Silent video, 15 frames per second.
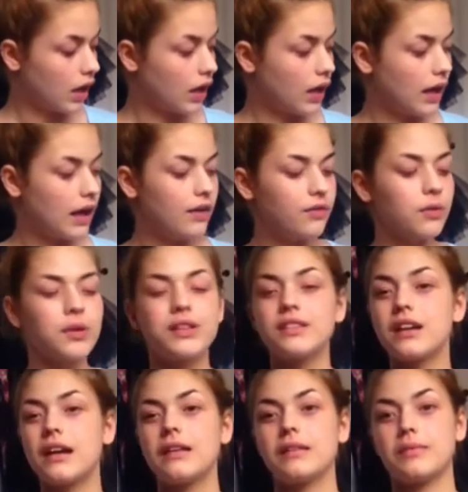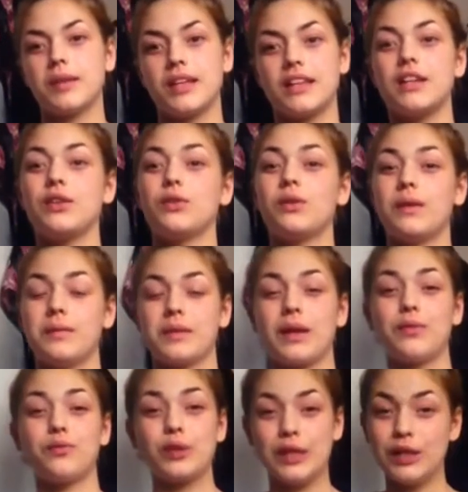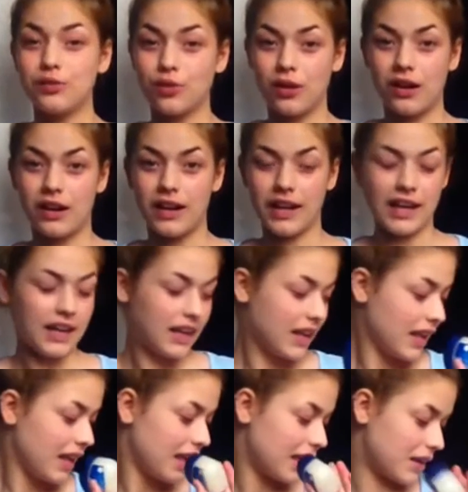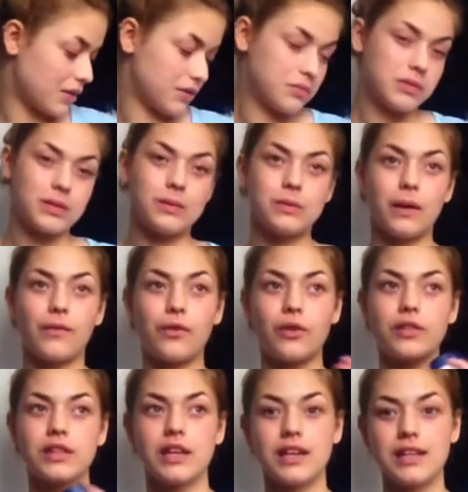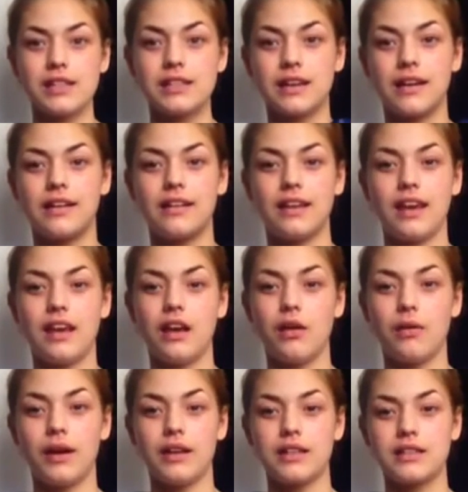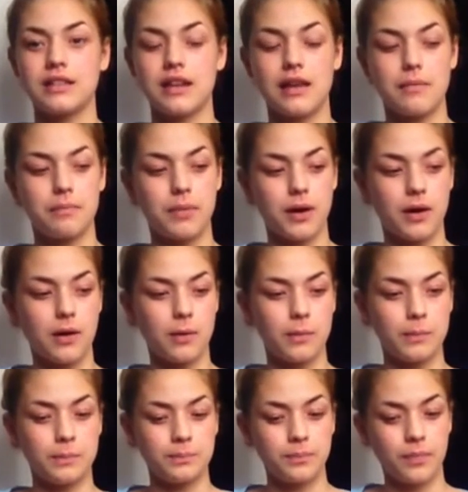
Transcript: Everyone tells me that your lips get really dry in hospital, so I've got this and an EOS lip balm